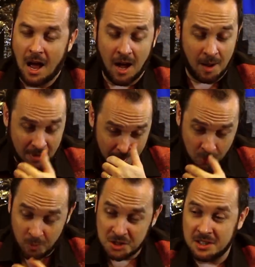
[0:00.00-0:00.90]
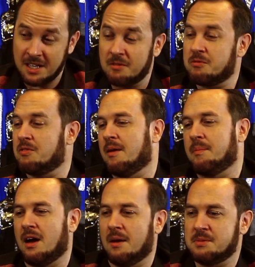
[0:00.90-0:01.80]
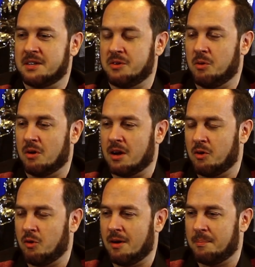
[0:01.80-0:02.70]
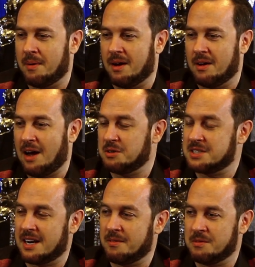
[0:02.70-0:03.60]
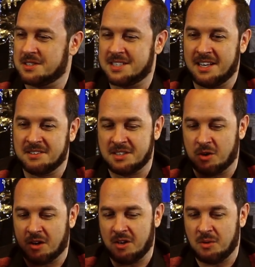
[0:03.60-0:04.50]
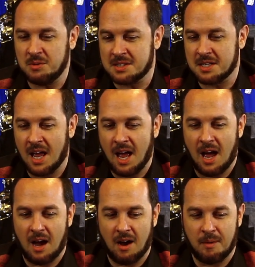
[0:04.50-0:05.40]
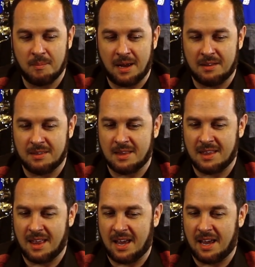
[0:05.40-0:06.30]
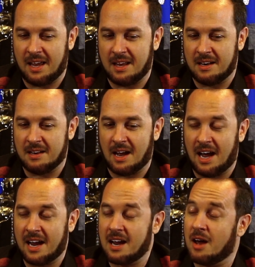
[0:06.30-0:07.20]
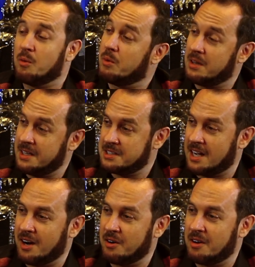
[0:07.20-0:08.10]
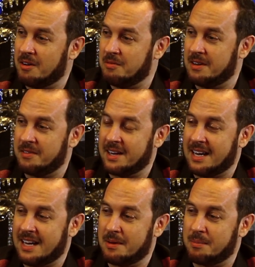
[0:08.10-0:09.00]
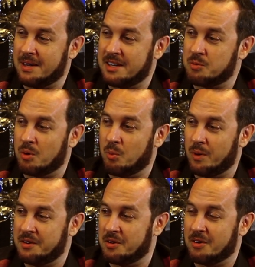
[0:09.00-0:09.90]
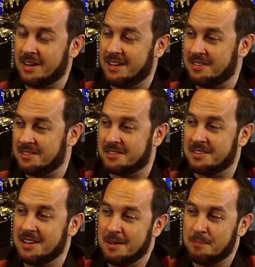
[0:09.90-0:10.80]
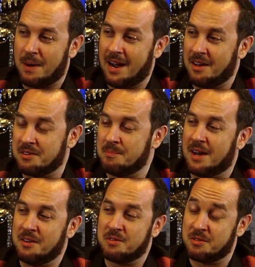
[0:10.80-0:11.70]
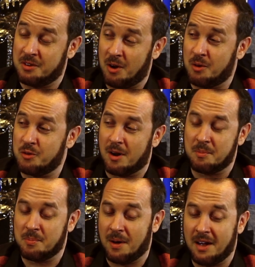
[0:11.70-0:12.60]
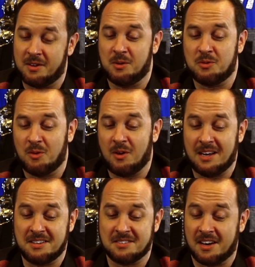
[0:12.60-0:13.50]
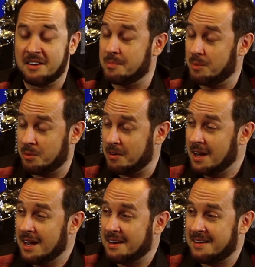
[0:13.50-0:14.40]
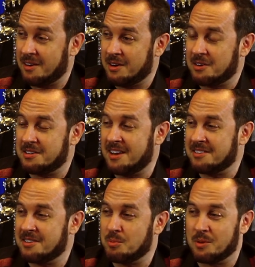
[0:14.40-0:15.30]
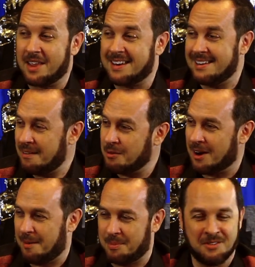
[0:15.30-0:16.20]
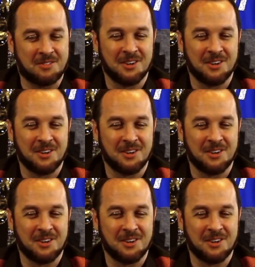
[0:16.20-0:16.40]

Um, I'm originally from uh, upstate New York. I grew up uh, outside of the city of Syracuse. Um, and then I got really tired of living in a place where winter is piles and piles of snow dropped upon you. So I decided to move down here to Texas where that never happens.